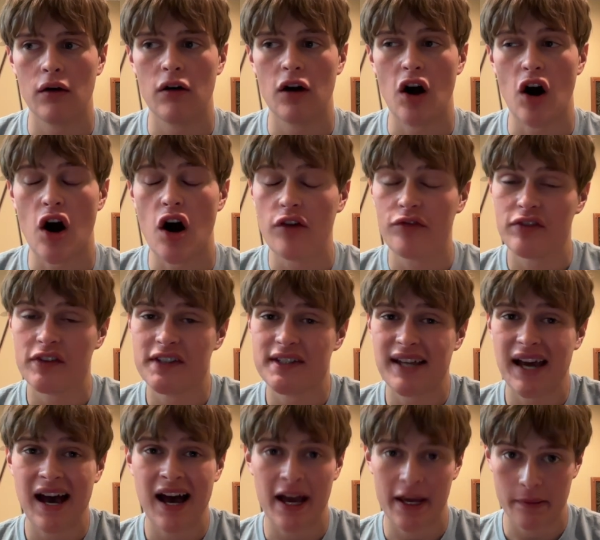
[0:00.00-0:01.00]

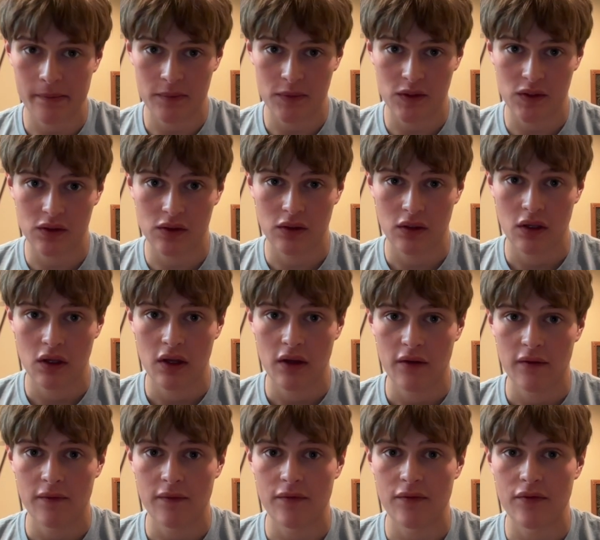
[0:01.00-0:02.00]
oftentimes
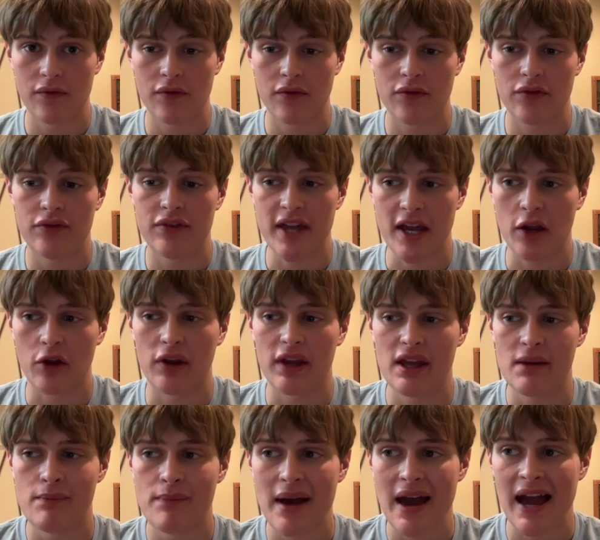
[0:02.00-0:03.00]
their
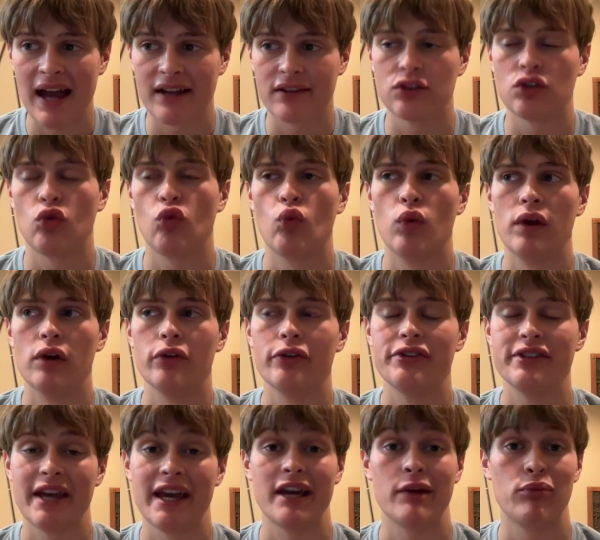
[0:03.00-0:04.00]
impact will
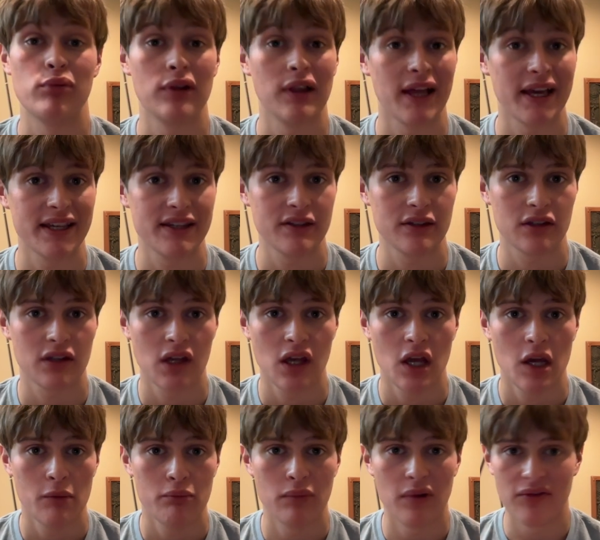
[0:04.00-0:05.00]
take place
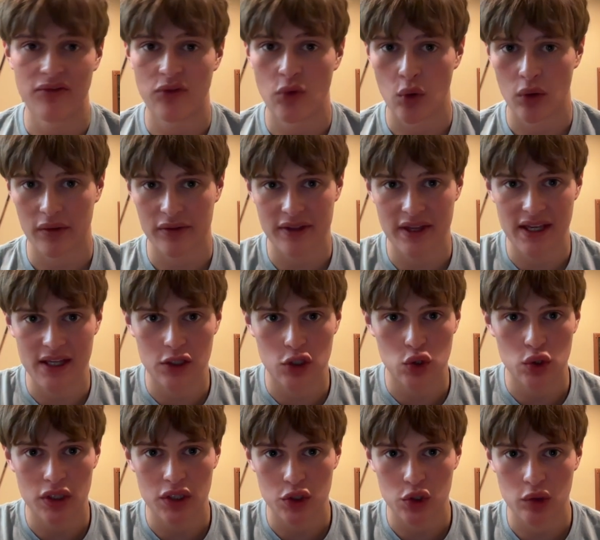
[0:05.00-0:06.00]
before the
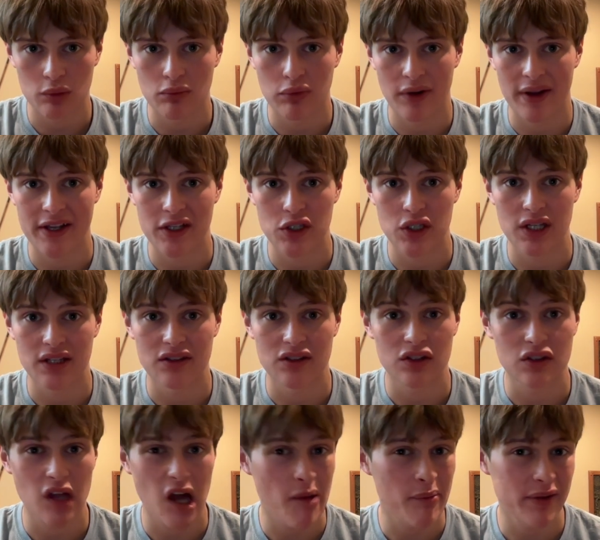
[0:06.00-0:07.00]
judicial branch can
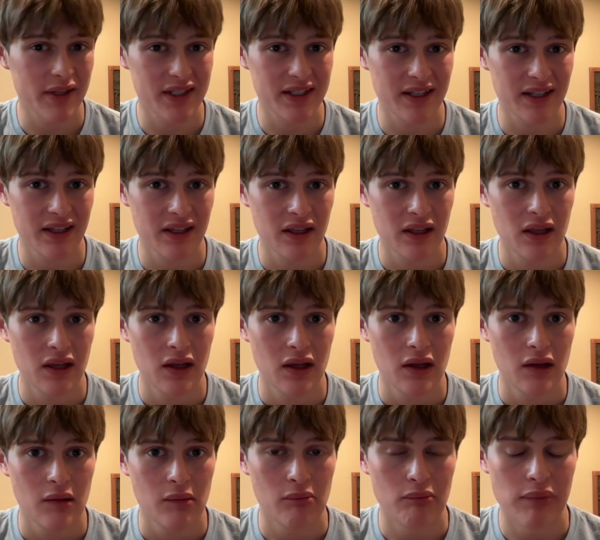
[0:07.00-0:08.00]
stop it.
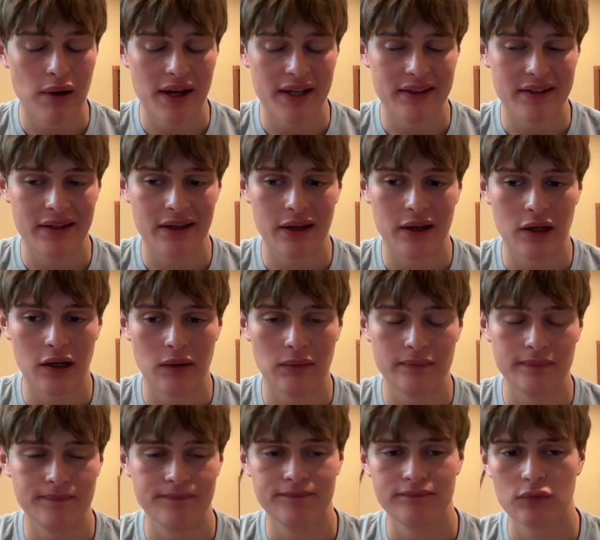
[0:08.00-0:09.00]
But
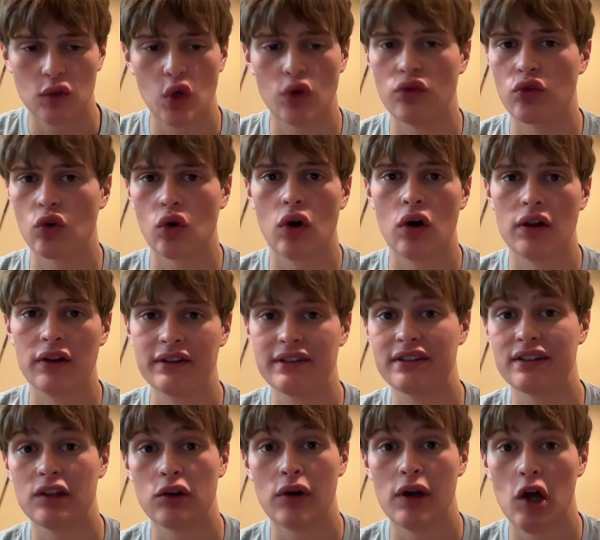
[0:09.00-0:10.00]
overall, it
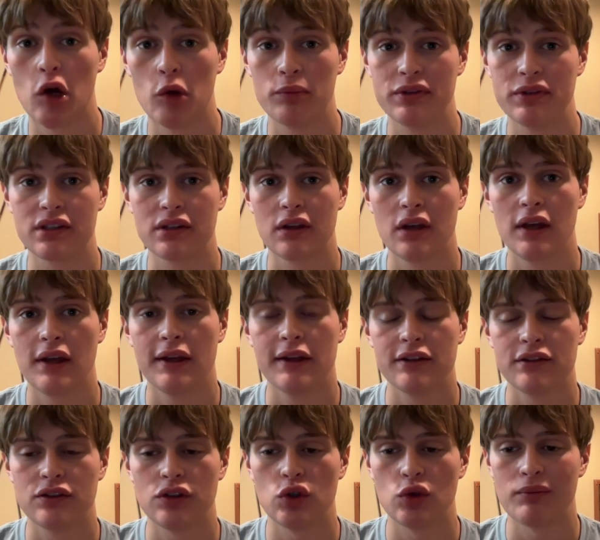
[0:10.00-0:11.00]
still helps
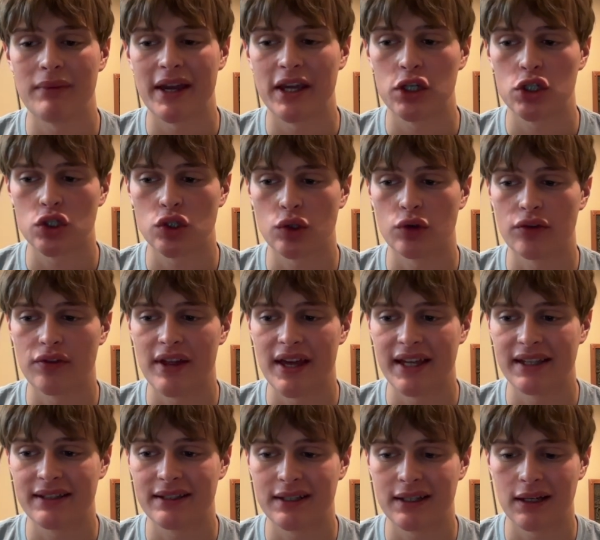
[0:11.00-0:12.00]
to make sure
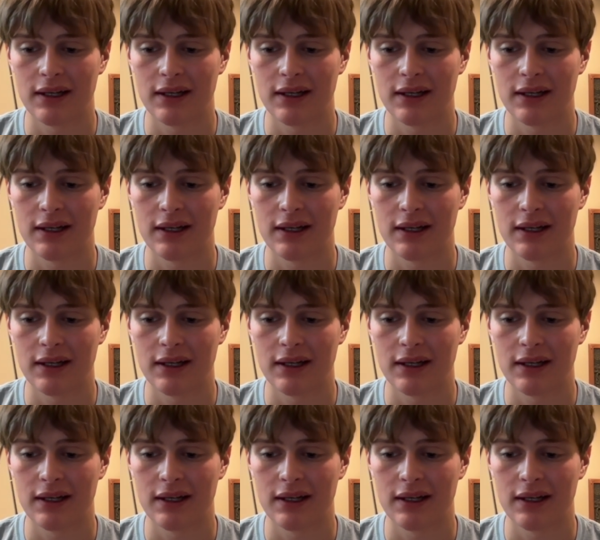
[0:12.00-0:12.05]
that